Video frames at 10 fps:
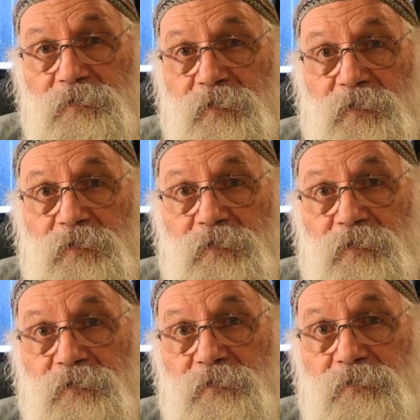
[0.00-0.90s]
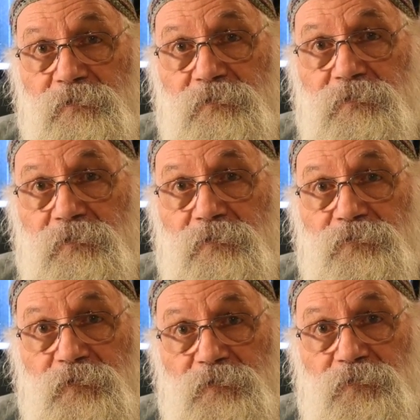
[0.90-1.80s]

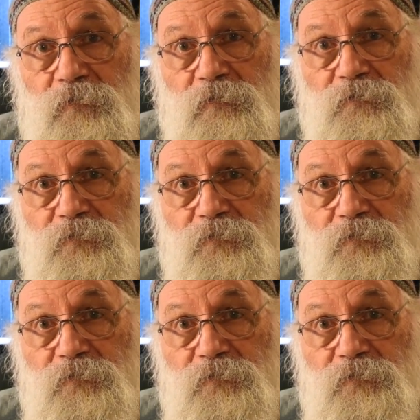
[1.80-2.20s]
the Historical